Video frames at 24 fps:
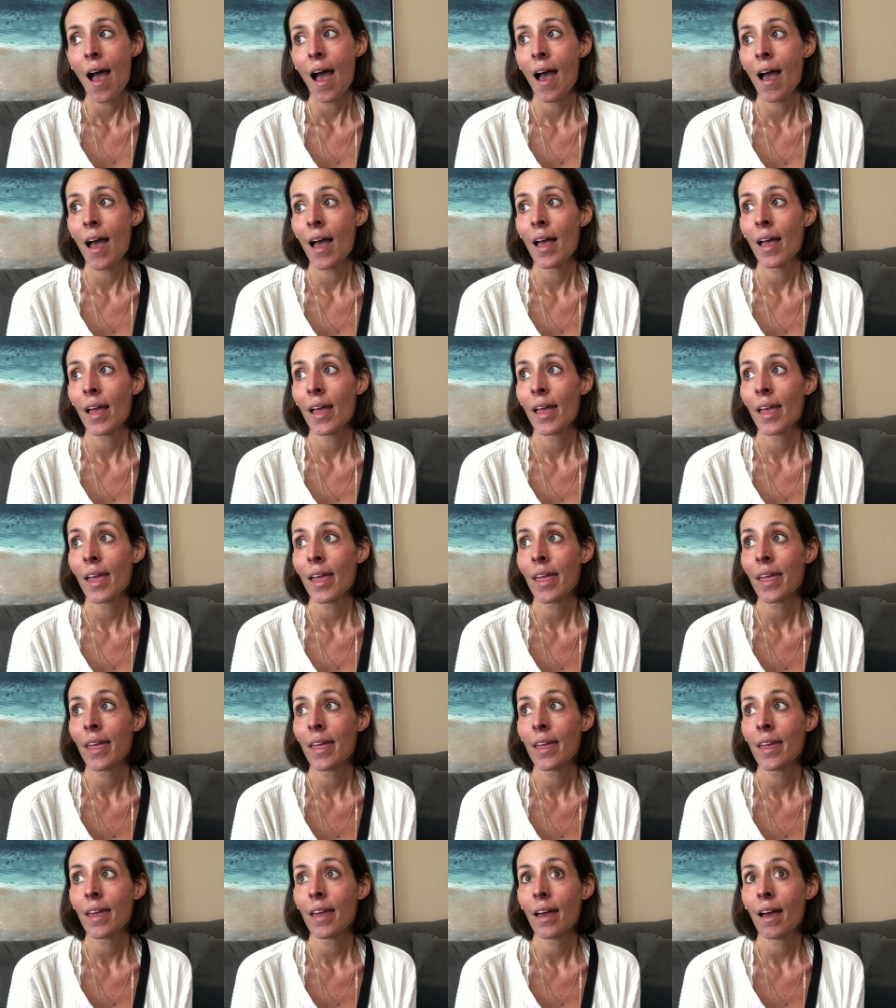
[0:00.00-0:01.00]

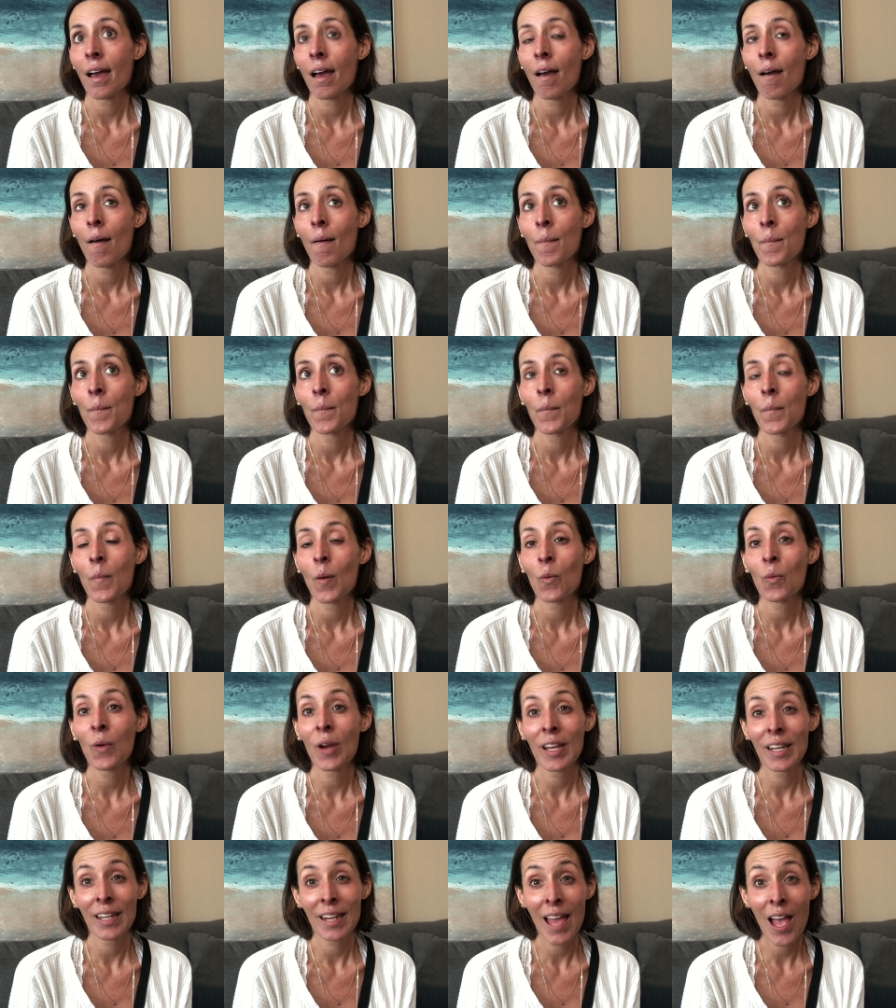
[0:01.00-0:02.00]
I, um,
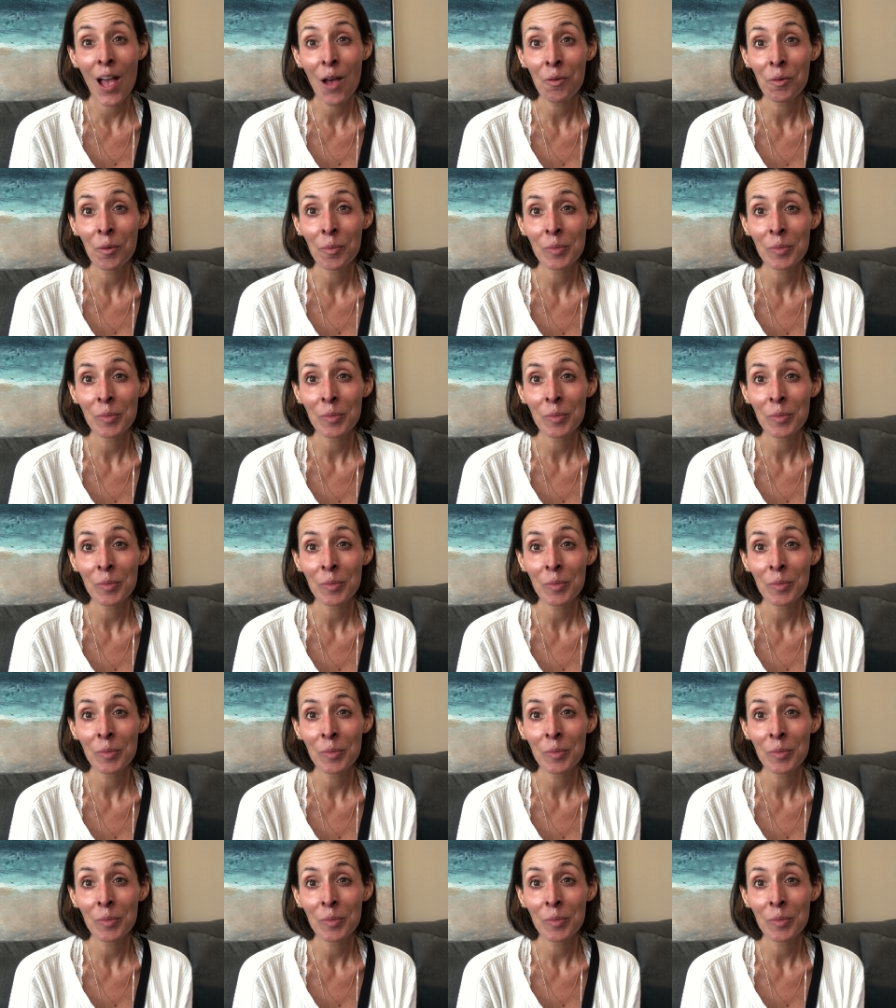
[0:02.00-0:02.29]
right now,